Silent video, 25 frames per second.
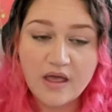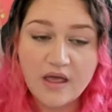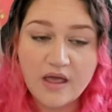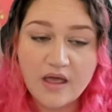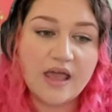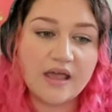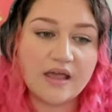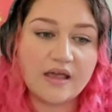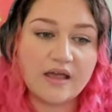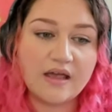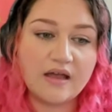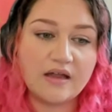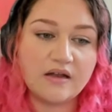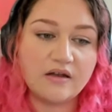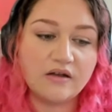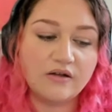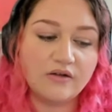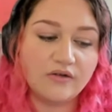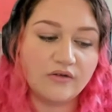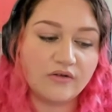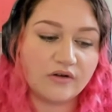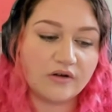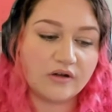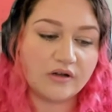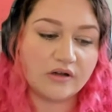It can
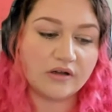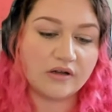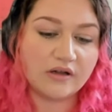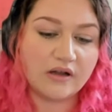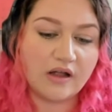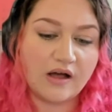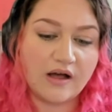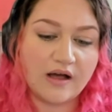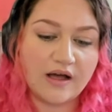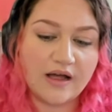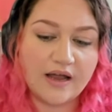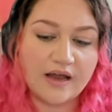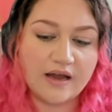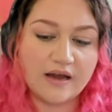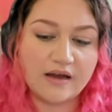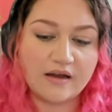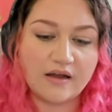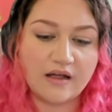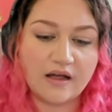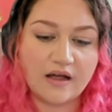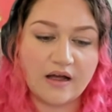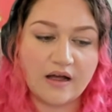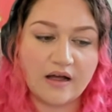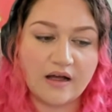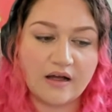look like
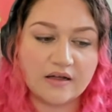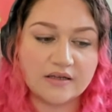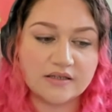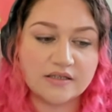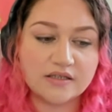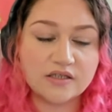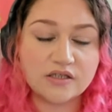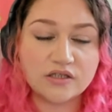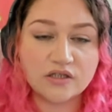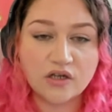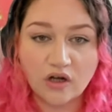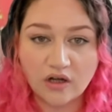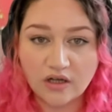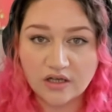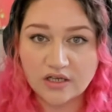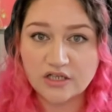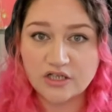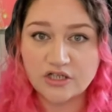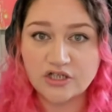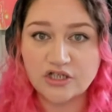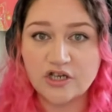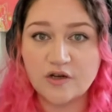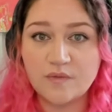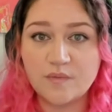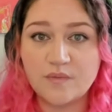uh,
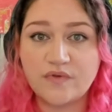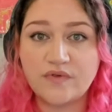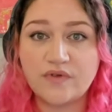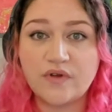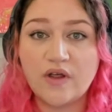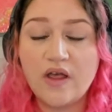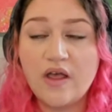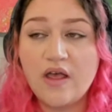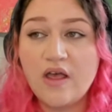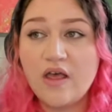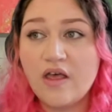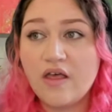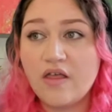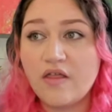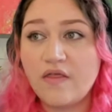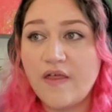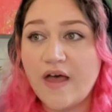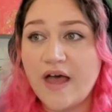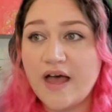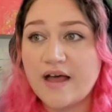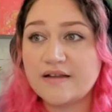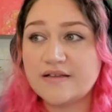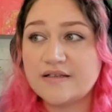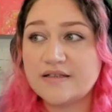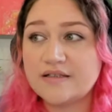scholarships
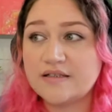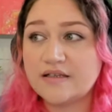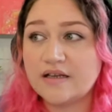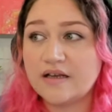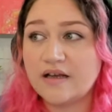that